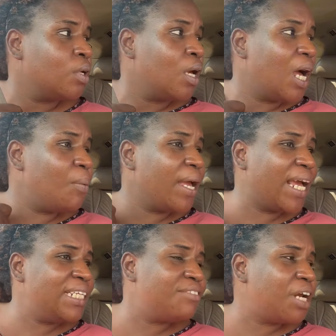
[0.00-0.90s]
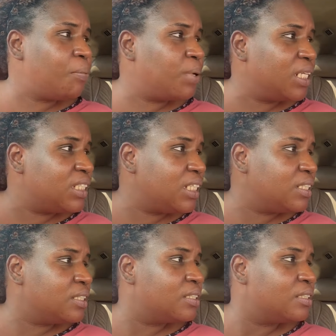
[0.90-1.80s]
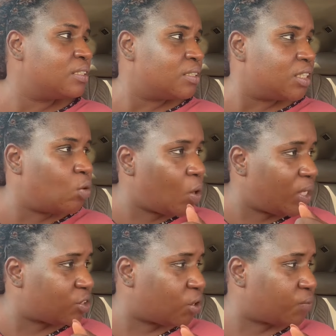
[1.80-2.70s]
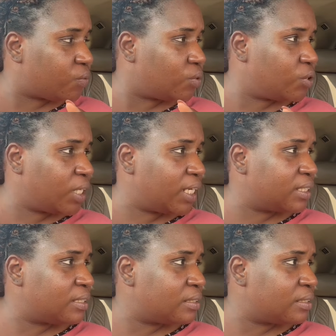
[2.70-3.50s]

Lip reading: I beg, I need red plantain. The one way soft though, you get.